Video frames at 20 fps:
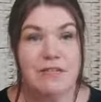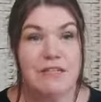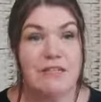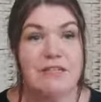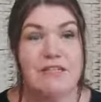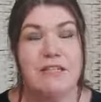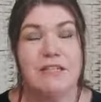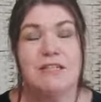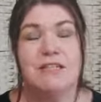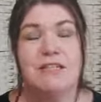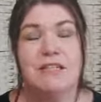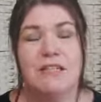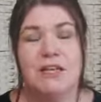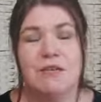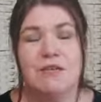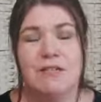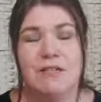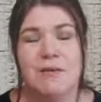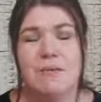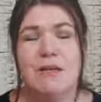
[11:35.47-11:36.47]
And I
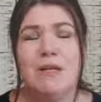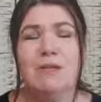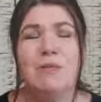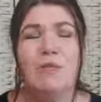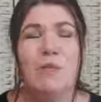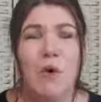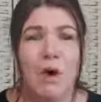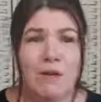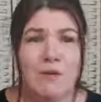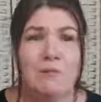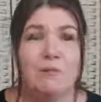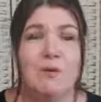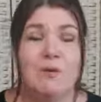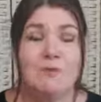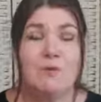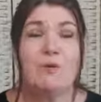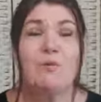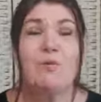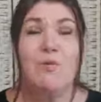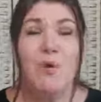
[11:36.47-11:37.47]
know so many
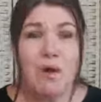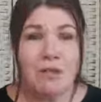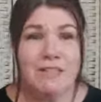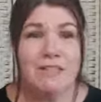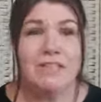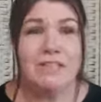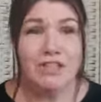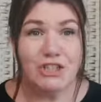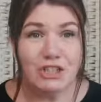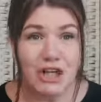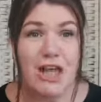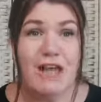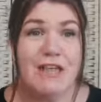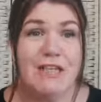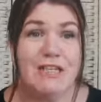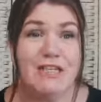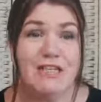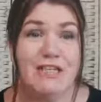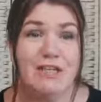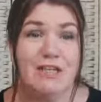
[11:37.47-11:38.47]
people want
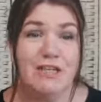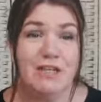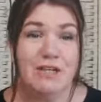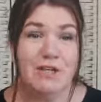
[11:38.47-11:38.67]
change.